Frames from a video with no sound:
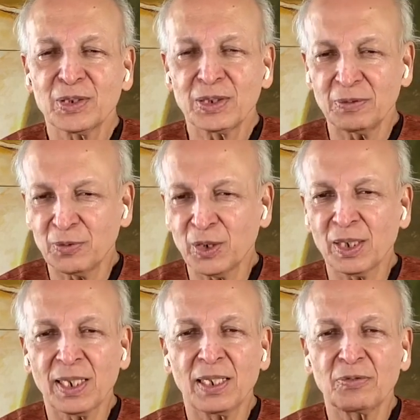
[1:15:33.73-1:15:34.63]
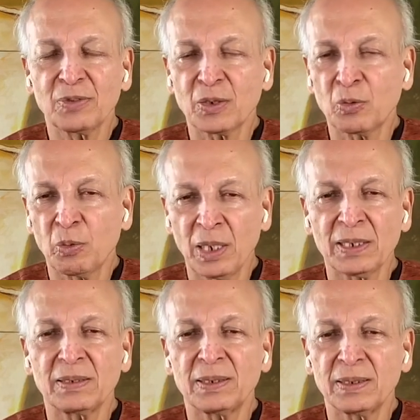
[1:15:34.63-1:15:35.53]
give your life a
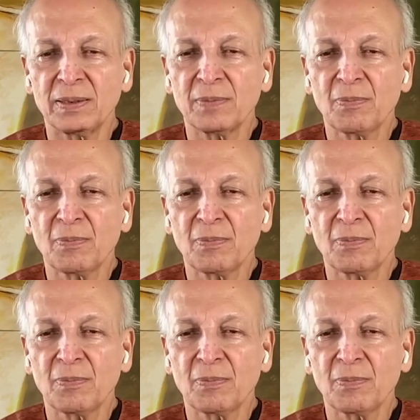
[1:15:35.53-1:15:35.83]
quality